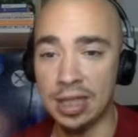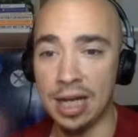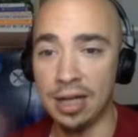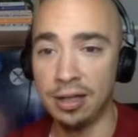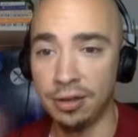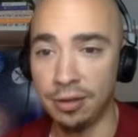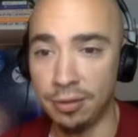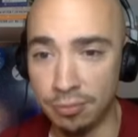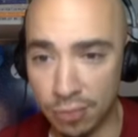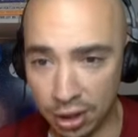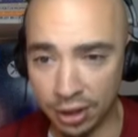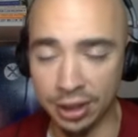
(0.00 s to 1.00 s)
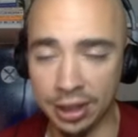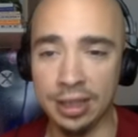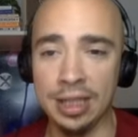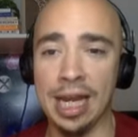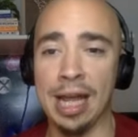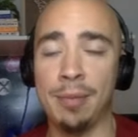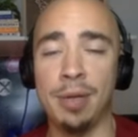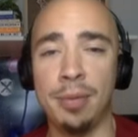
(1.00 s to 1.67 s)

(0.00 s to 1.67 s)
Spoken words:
market cap,